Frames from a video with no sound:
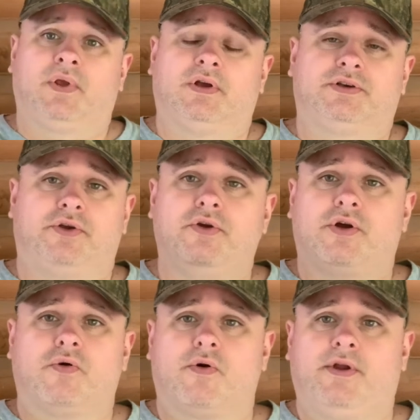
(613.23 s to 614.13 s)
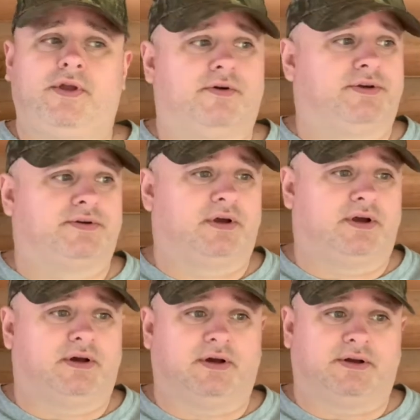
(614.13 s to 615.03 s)
So you can order you
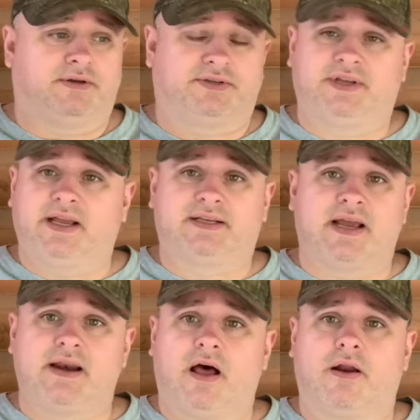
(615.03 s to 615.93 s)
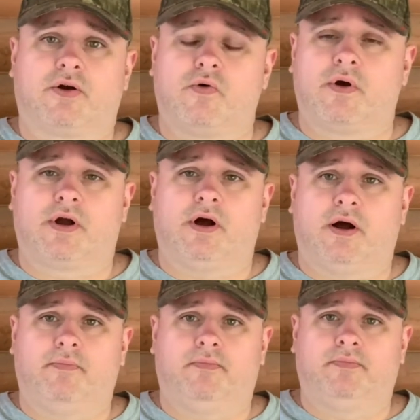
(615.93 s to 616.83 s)
a $6, $8 corn
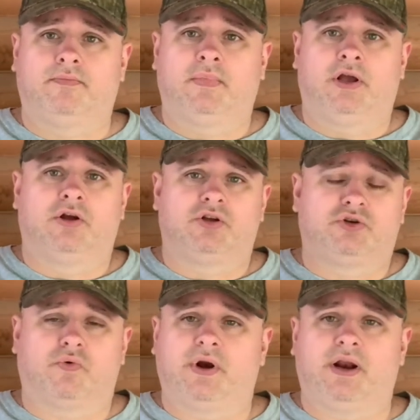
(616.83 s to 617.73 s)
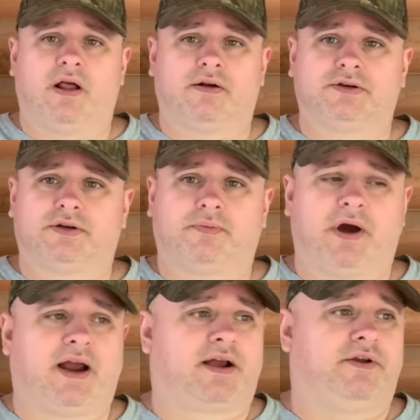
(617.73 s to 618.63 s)
cob, $20 of
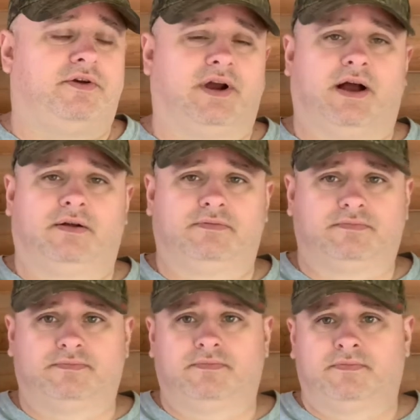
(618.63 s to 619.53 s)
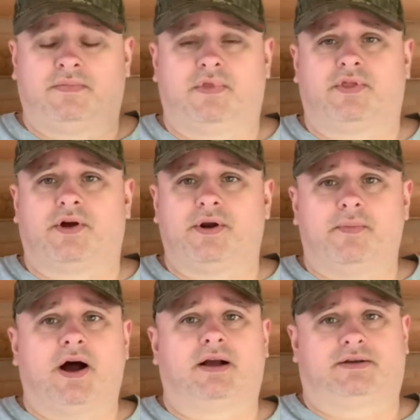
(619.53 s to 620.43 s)
tobacco, you're out 30
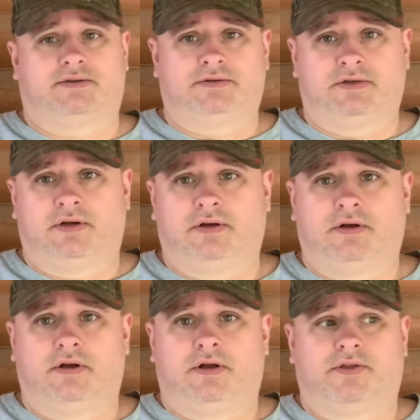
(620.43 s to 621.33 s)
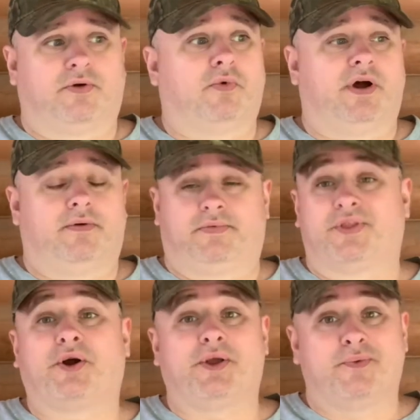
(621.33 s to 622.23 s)
bucks. Well,
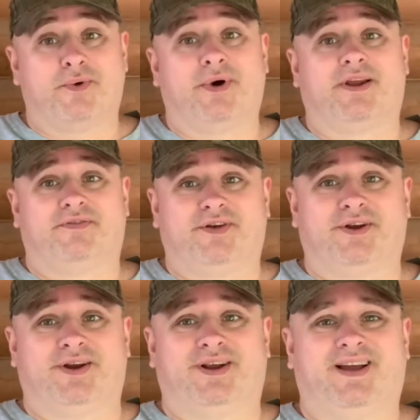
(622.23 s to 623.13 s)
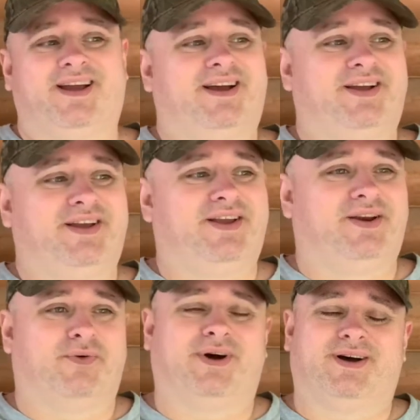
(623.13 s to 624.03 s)
31 if you
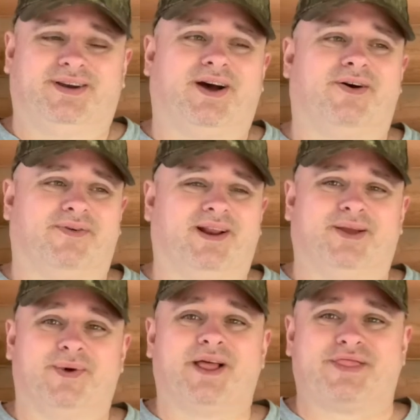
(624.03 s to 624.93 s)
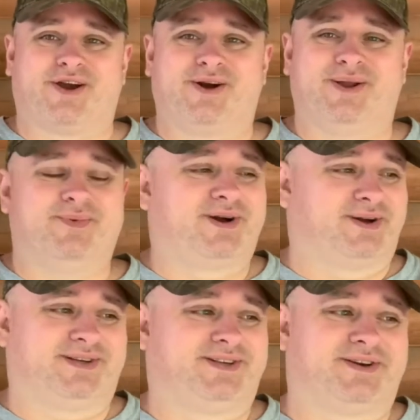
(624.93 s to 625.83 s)
Well, no, really about 30,
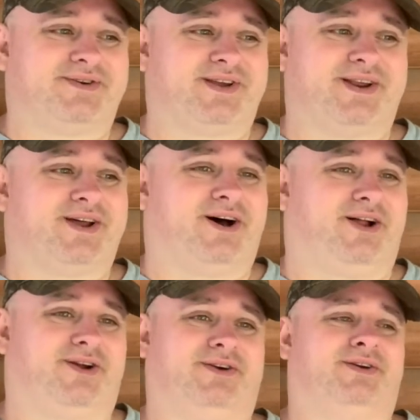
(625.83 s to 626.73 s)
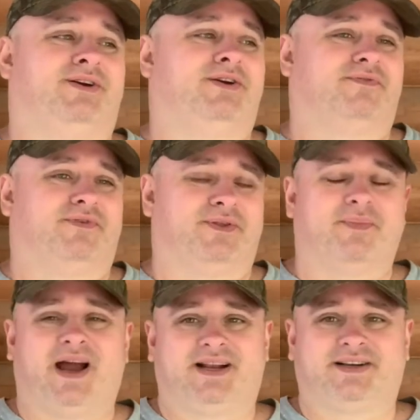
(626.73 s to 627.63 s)
because it's only a dollar for the
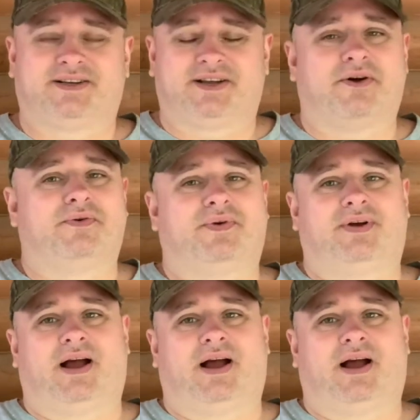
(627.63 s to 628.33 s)
matches. So